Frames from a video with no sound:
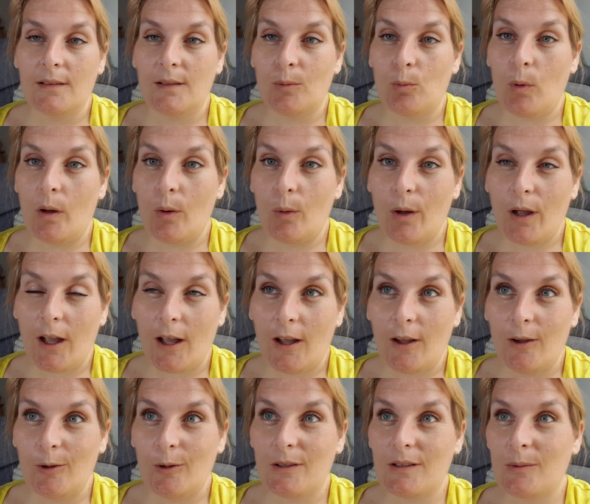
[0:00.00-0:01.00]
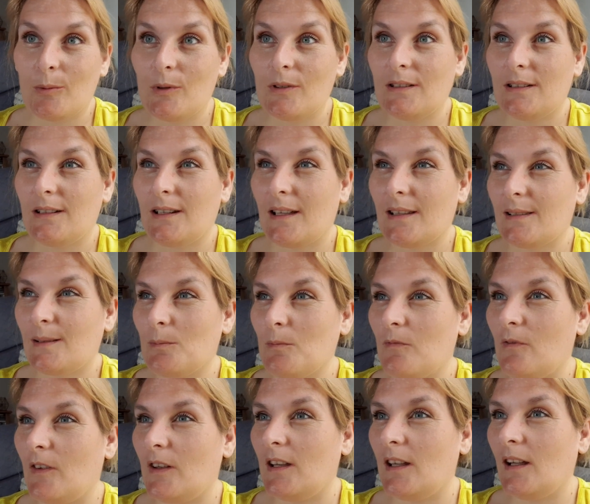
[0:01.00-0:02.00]
to Wilco because I wanted to get some
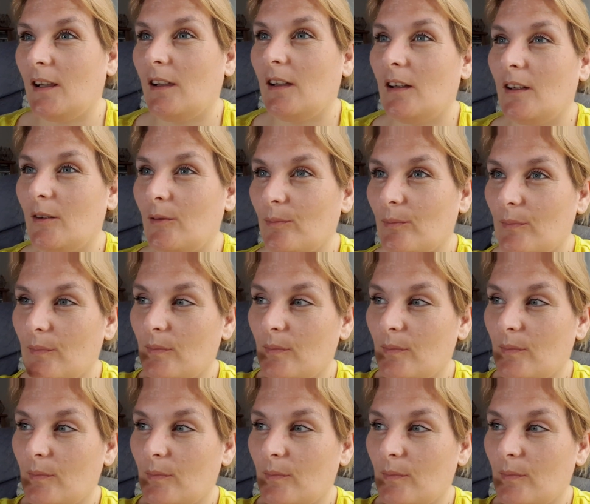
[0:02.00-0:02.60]
vanilla